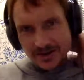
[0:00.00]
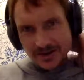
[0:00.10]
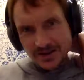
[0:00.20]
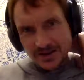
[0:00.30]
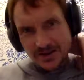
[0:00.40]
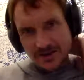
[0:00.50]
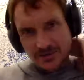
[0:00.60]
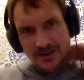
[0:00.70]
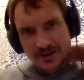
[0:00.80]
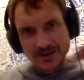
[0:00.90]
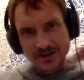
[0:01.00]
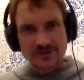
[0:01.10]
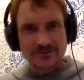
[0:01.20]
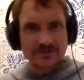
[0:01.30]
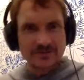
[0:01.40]
In the beginning,
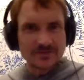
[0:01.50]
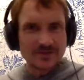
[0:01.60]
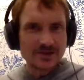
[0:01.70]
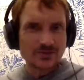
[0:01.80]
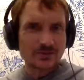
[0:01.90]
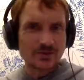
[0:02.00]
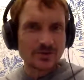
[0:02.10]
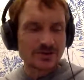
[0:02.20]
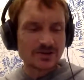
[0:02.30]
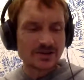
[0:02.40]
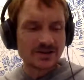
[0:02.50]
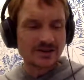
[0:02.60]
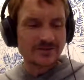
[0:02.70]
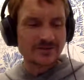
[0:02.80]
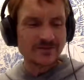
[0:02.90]
these were mostly
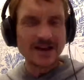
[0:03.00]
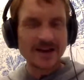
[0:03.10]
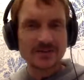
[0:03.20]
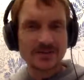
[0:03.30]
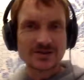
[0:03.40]
vitamins,